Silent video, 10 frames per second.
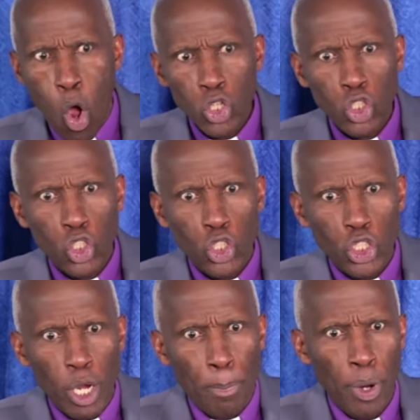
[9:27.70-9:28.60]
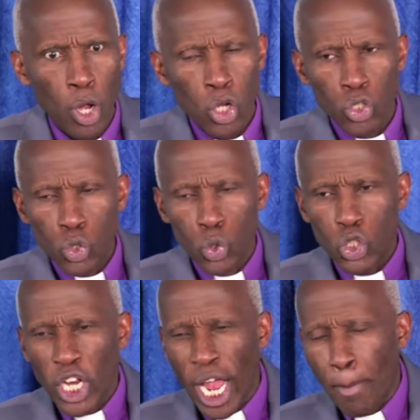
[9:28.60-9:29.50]
worship,
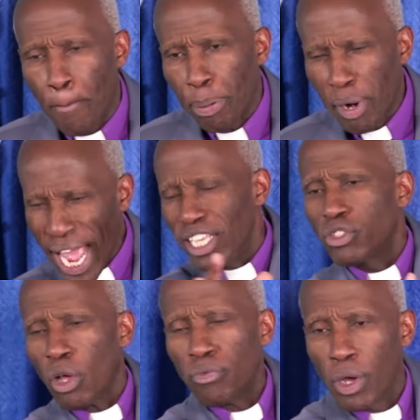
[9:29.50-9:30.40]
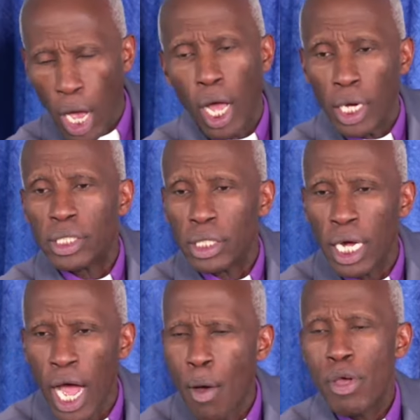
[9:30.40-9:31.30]
to take praise of God
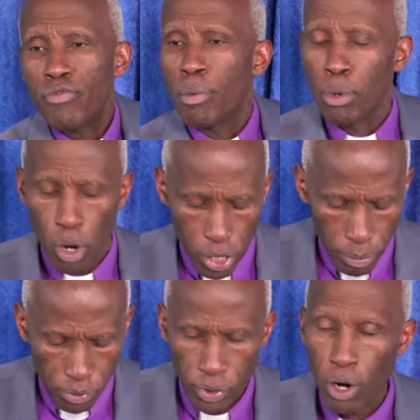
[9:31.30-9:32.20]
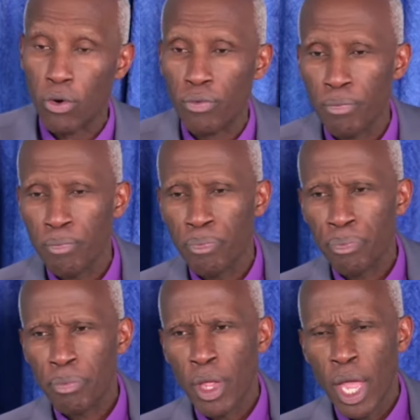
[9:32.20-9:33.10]
away from God himself.
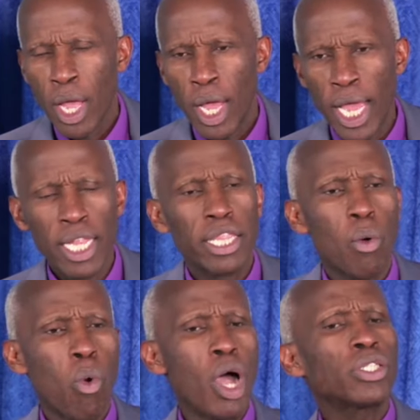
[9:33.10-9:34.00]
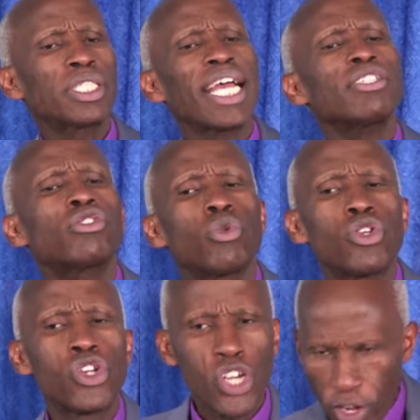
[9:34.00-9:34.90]
And they want us
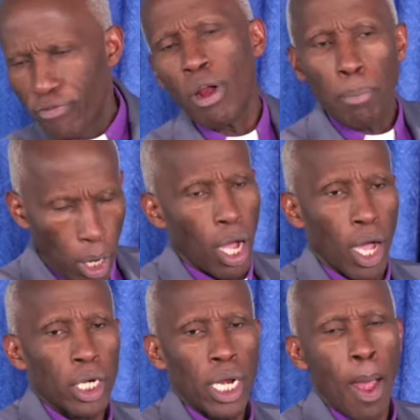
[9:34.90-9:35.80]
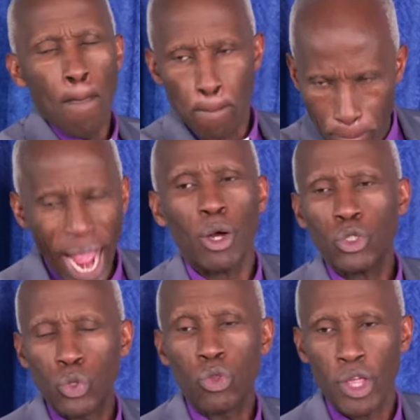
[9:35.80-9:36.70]
to drift from God,
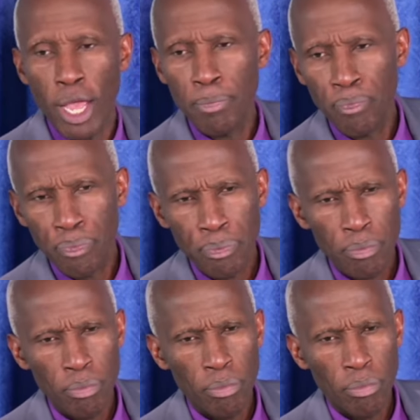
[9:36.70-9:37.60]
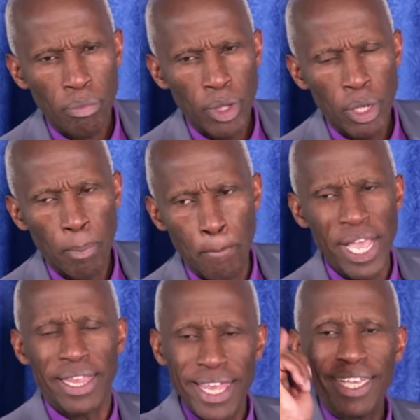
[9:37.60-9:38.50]
bow to them,
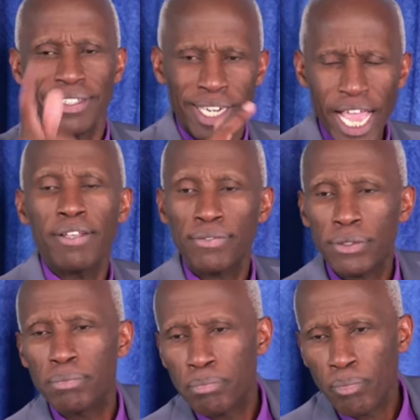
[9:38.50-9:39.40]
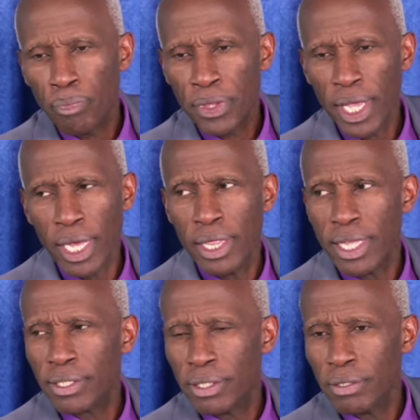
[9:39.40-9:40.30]
be their slaves
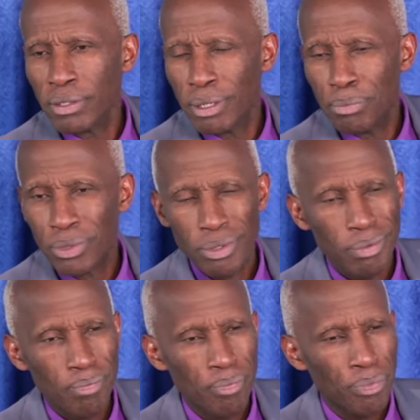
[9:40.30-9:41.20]
and their systems.